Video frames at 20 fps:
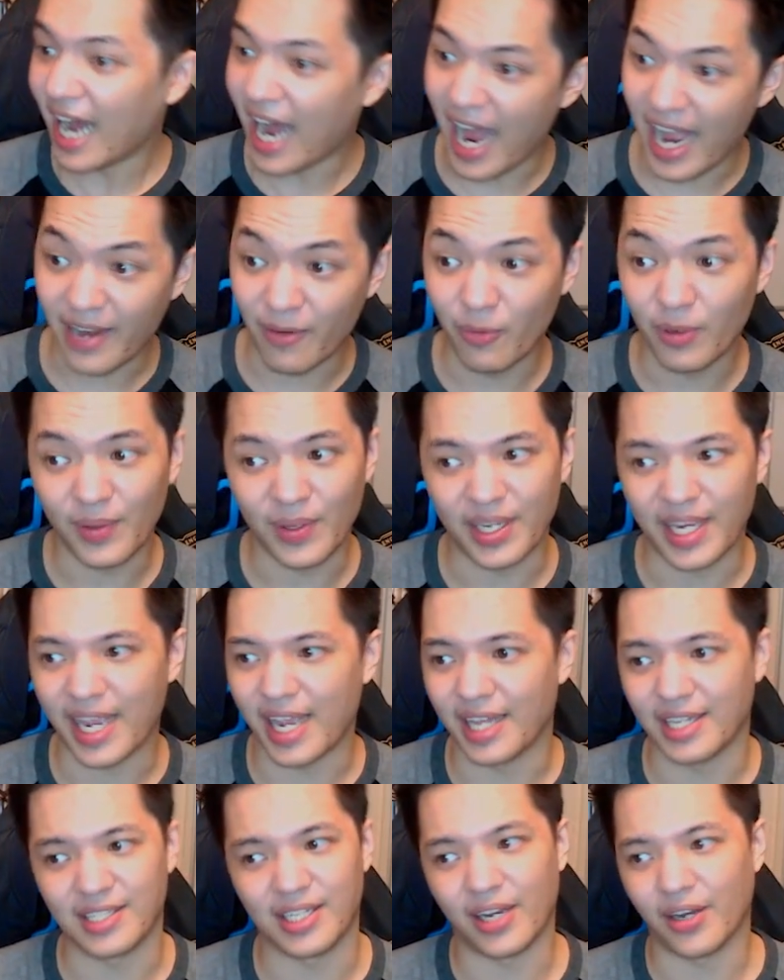I really
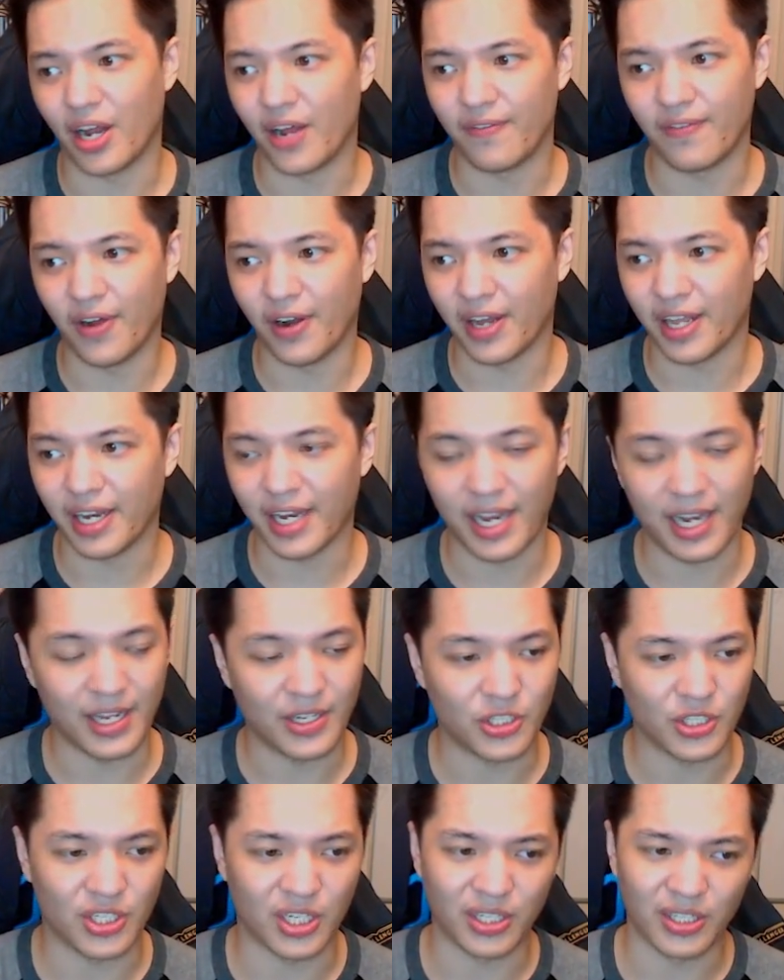can't sign off on it, and
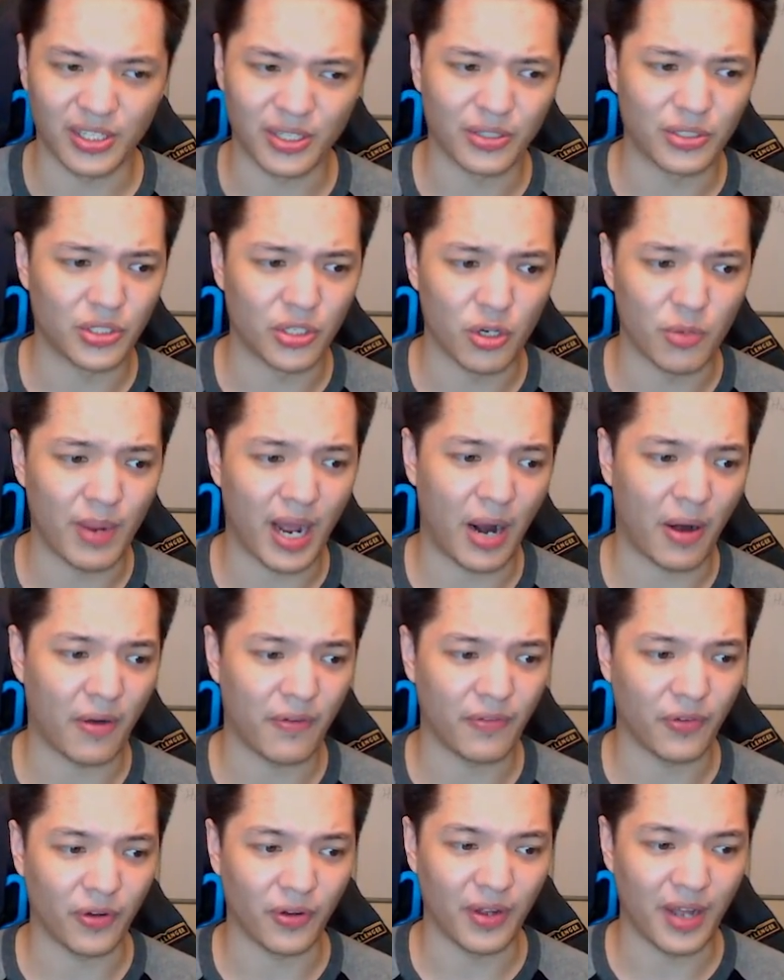it's just a little too
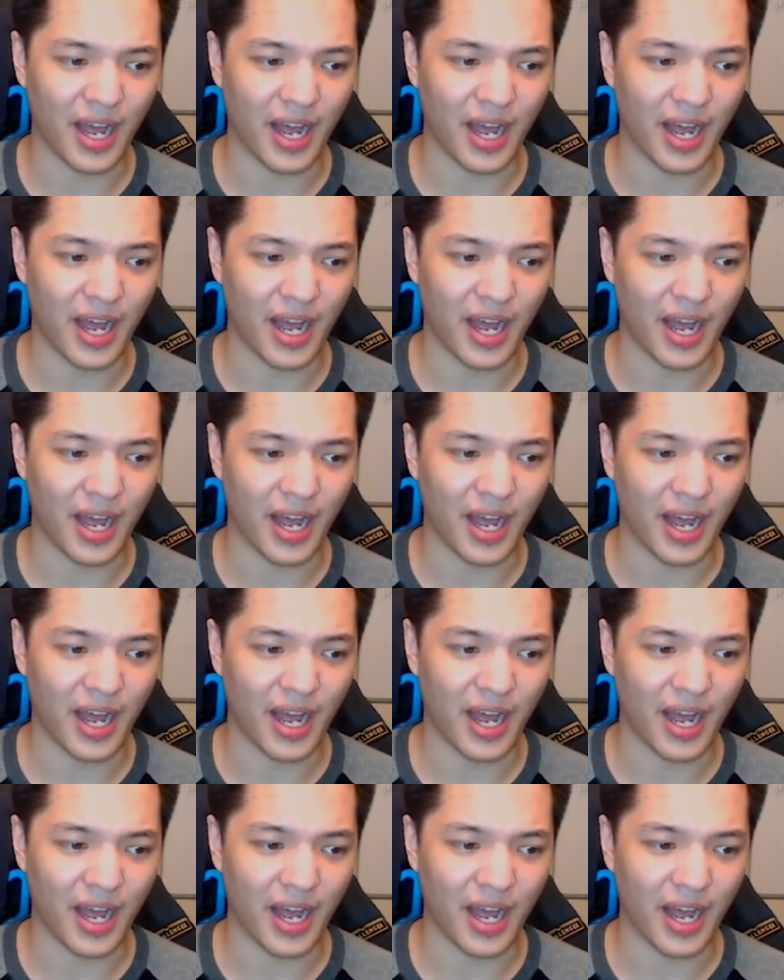powerful.